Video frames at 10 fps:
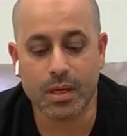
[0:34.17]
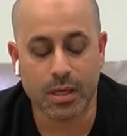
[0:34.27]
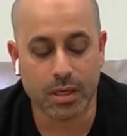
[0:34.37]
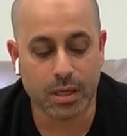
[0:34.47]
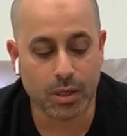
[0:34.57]

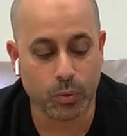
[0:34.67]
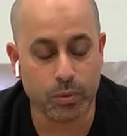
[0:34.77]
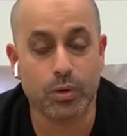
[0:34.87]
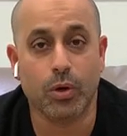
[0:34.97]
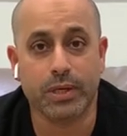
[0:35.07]

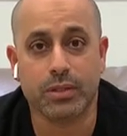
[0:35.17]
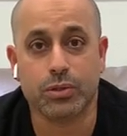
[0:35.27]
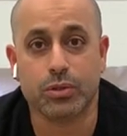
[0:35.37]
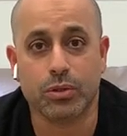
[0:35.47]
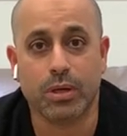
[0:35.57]
We're going to
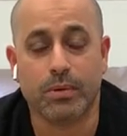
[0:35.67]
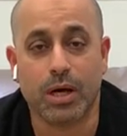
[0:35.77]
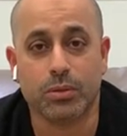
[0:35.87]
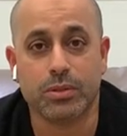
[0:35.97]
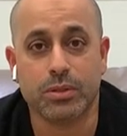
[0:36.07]
talk
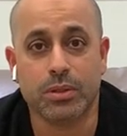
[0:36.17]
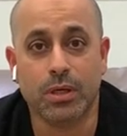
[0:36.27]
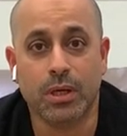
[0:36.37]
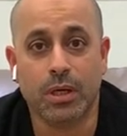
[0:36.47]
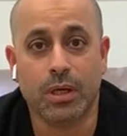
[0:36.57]
about
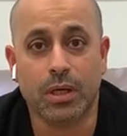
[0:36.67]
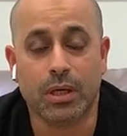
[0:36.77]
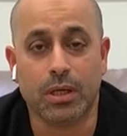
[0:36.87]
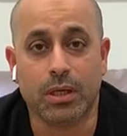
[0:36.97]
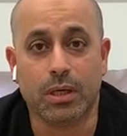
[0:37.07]

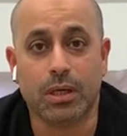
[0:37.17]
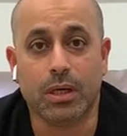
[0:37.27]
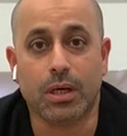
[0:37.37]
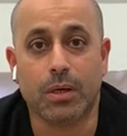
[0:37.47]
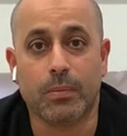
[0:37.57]

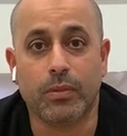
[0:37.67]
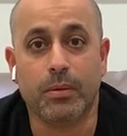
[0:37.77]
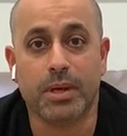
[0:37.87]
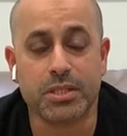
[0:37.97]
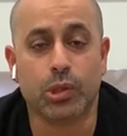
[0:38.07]
the
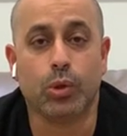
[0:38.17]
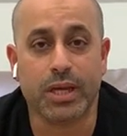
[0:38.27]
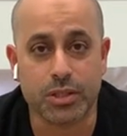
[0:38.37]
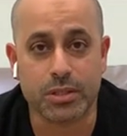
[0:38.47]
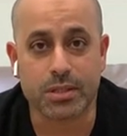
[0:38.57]
best
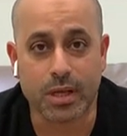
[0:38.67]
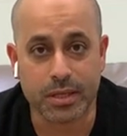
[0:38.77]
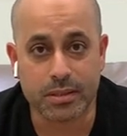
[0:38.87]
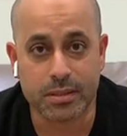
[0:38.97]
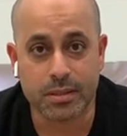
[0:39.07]
location
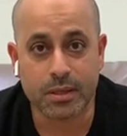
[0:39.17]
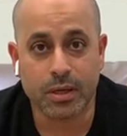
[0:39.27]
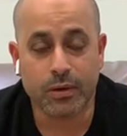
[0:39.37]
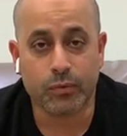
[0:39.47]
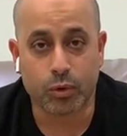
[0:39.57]
sites
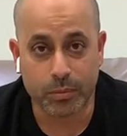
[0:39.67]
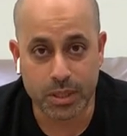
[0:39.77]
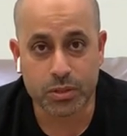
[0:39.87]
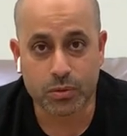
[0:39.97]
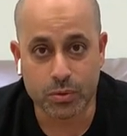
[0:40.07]
for
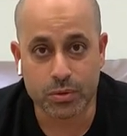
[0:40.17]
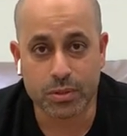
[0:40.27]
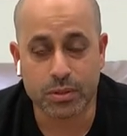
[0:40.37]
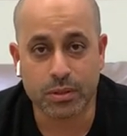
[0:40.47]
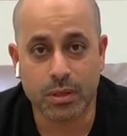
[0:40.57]

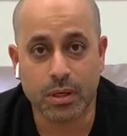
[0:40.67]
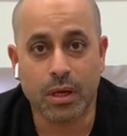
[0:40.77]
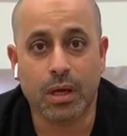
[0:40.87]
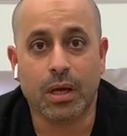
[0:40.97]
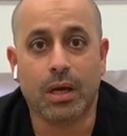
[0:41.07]
miniscrews,
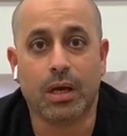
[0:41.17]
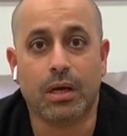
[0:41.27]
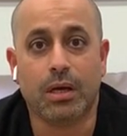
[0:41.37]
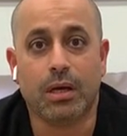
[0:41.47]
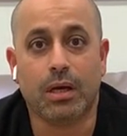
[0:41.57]

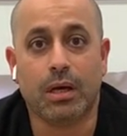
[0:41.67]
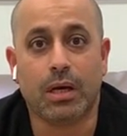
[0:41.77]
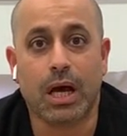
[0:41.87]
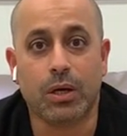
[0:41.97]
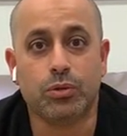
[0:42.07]

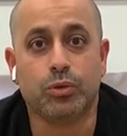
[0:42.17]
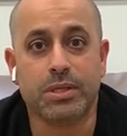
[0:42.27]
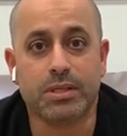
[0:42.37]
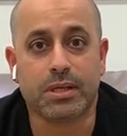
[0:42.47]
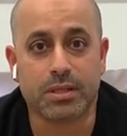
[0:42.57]
how to be
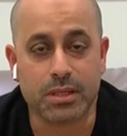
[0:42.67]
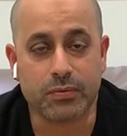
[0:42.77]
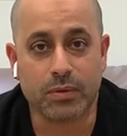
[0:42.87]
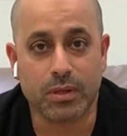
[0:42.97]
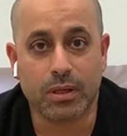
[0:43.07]

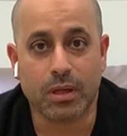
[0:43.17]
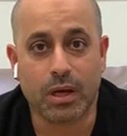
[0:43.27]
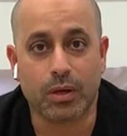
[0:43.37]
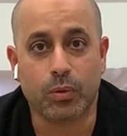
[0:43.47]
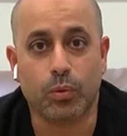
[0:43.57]
successful,
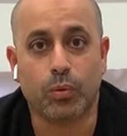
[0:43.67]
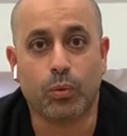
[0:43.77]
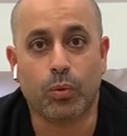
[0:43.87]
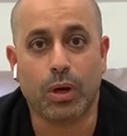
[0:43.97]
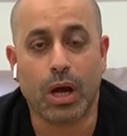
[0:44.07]
and
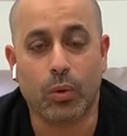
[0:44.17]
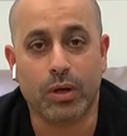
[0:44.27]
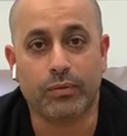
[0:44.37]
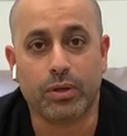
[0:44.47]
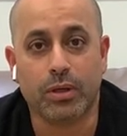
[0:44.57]

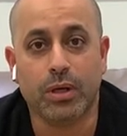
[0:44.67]
however,